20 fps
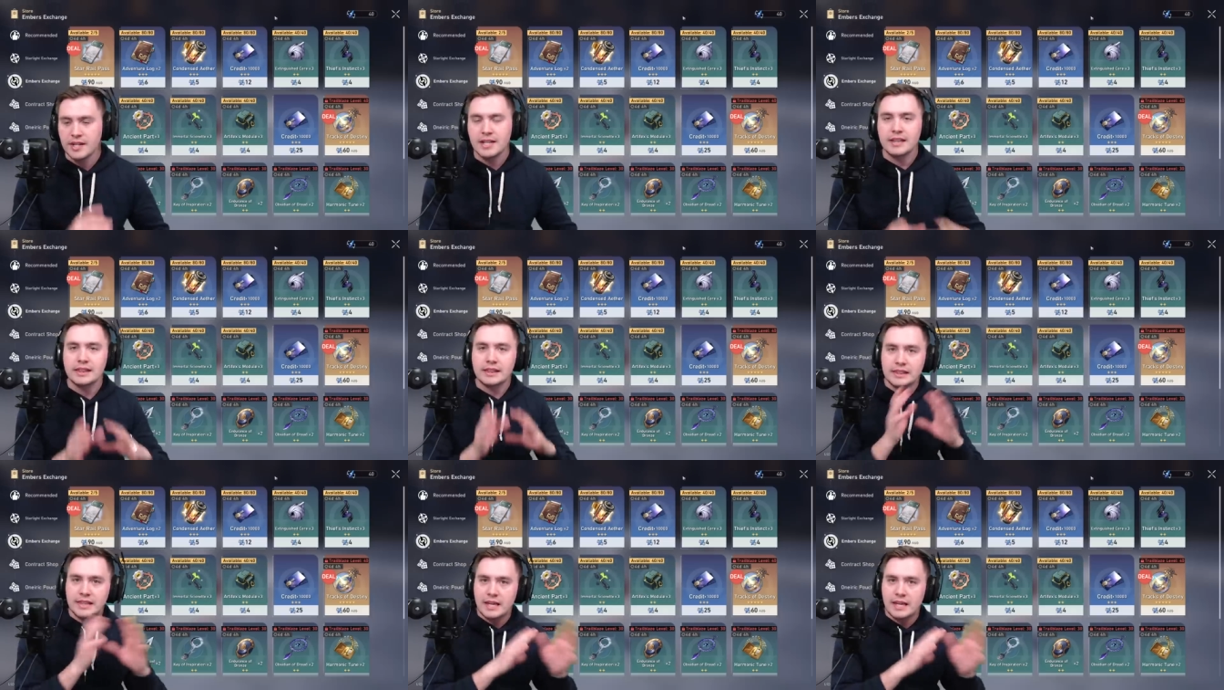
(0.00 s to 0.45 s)

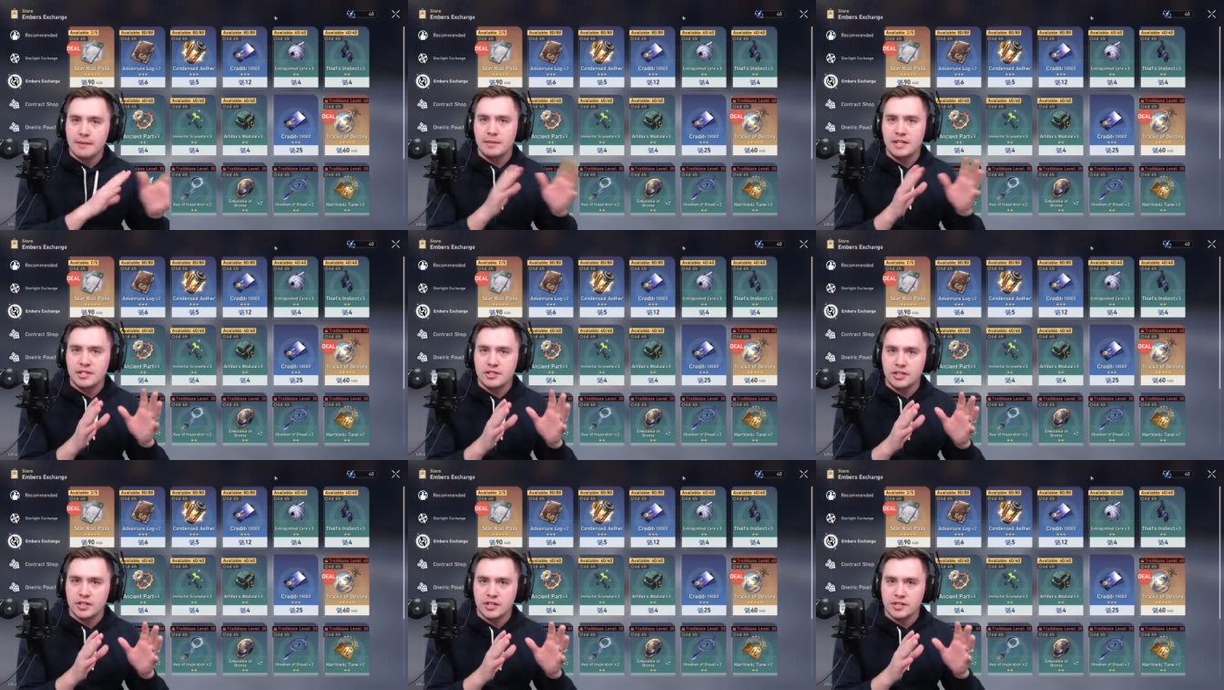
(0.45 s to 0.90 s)
Let me
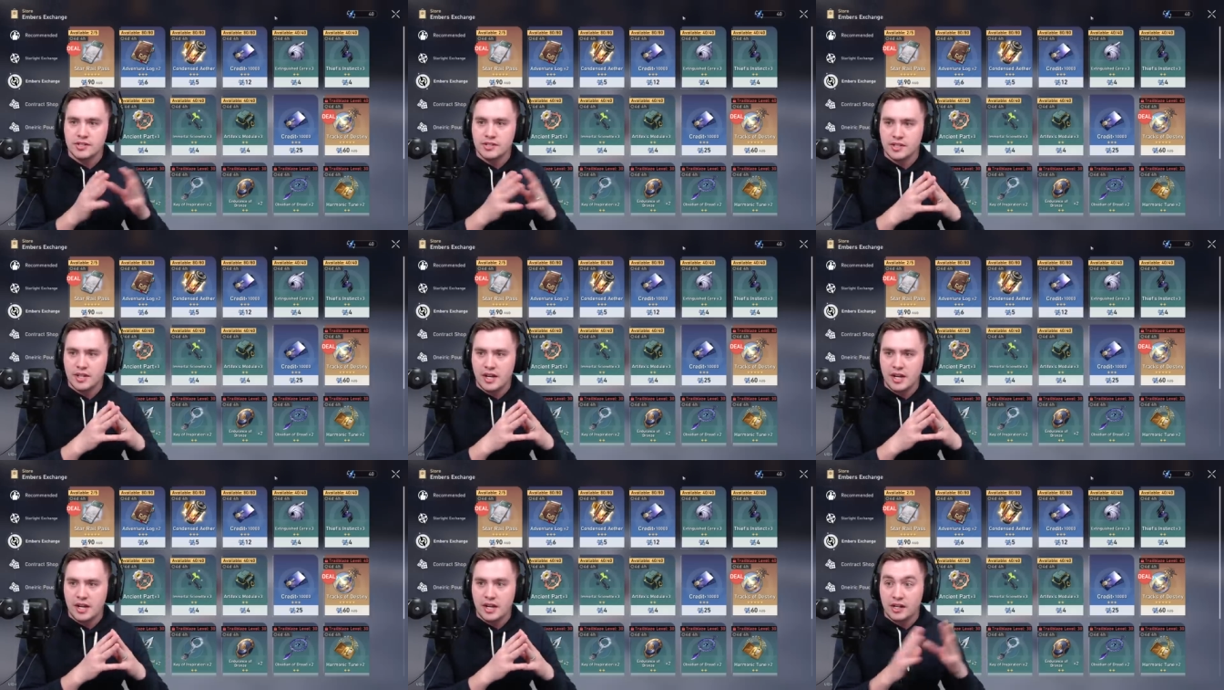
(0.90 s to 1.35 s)
just
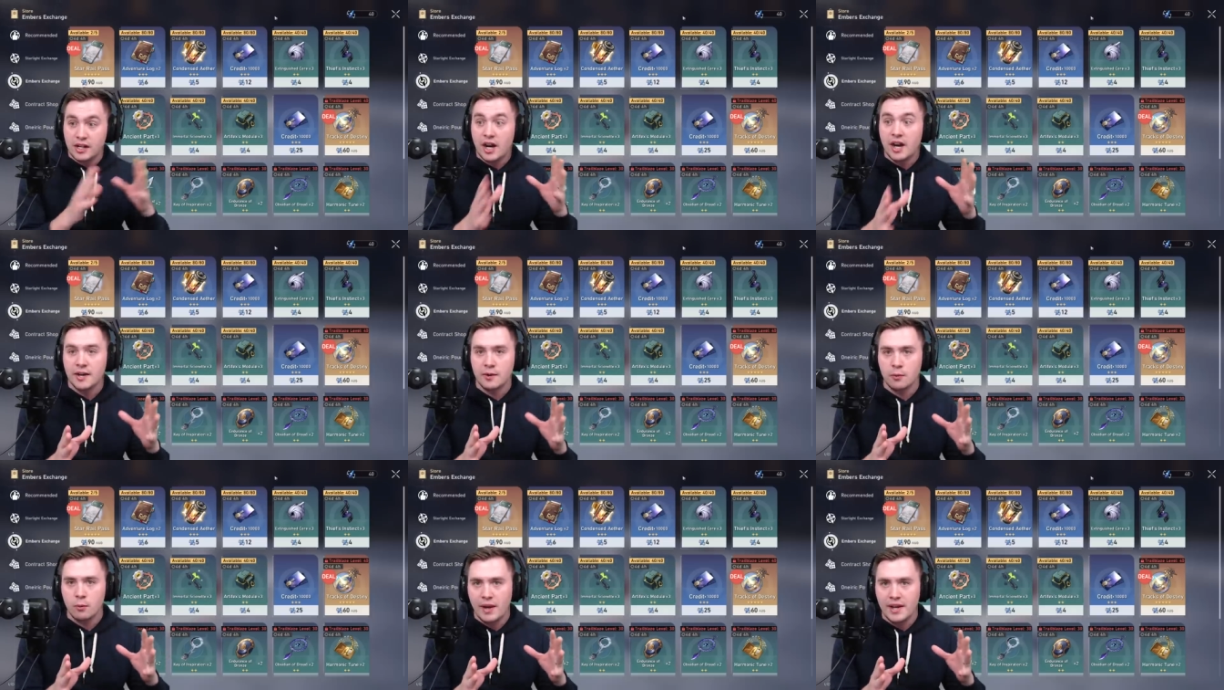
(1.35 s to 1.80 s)
uh,
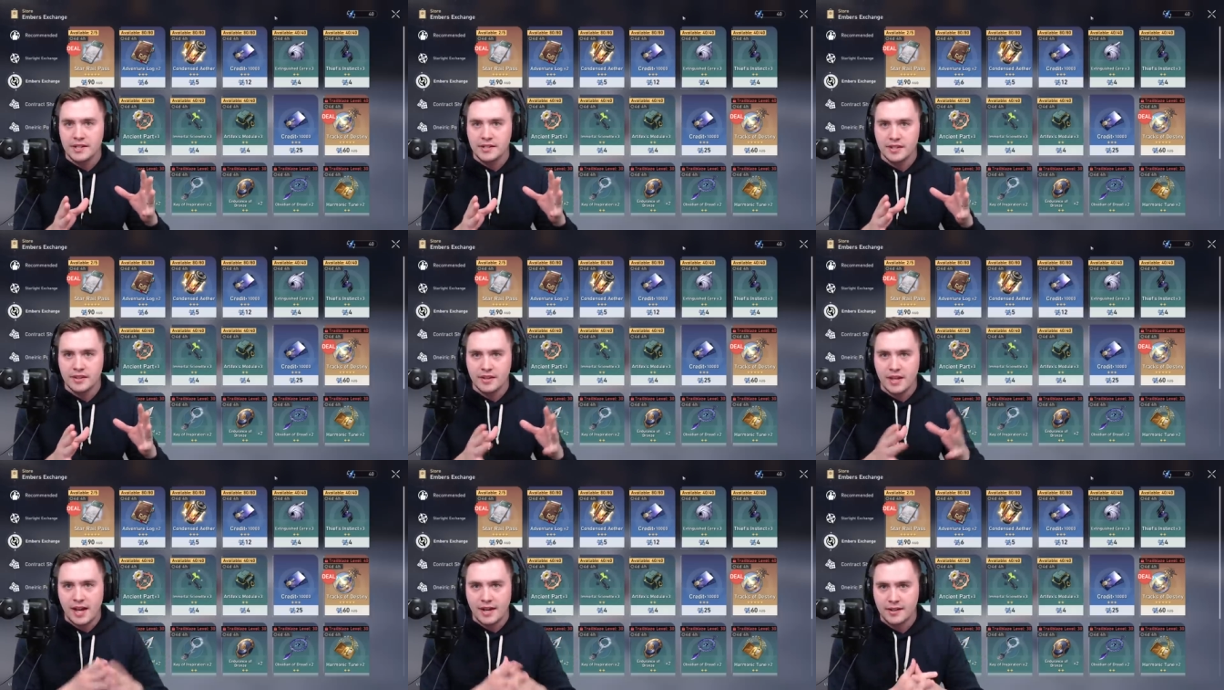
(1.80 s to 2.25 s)
cut away to
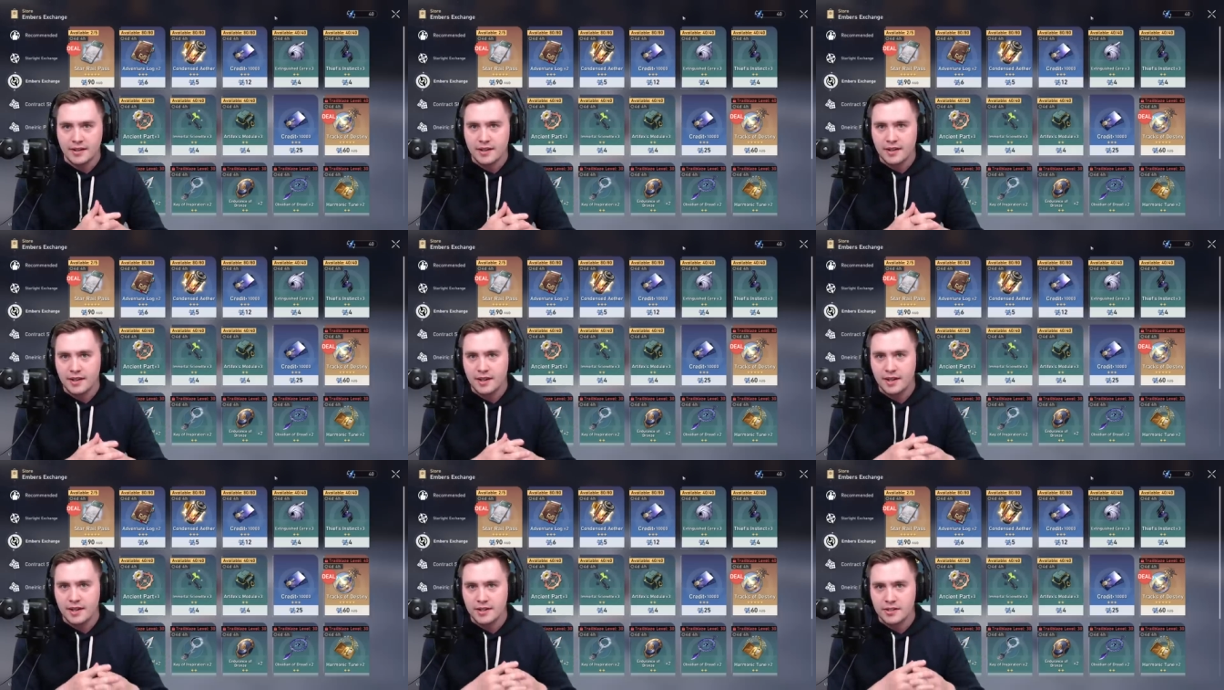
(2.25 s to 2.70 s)
that
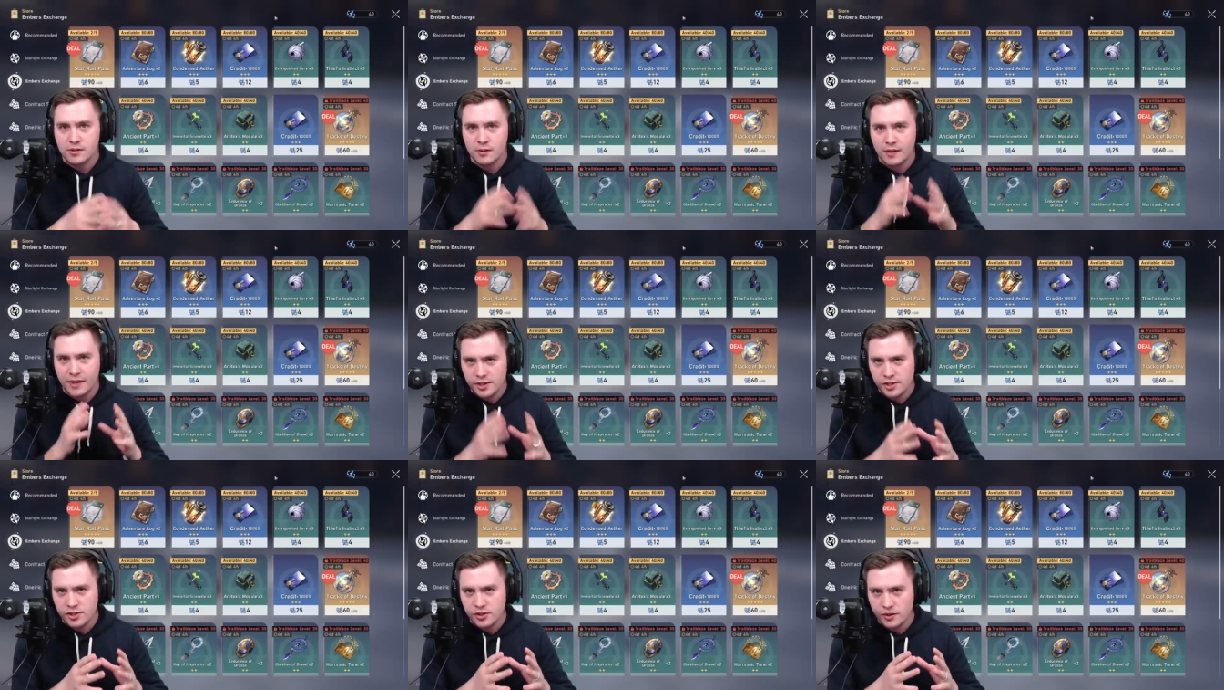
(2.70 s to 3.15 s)
uh, so I
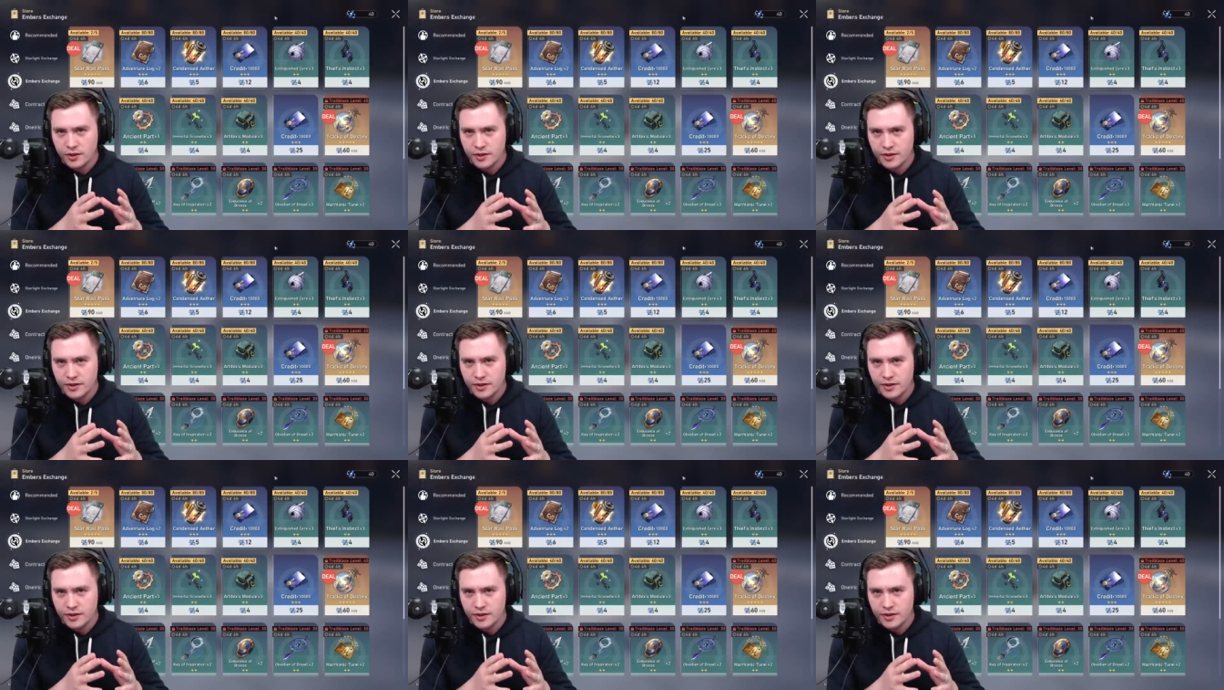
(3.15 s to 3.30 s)
can show you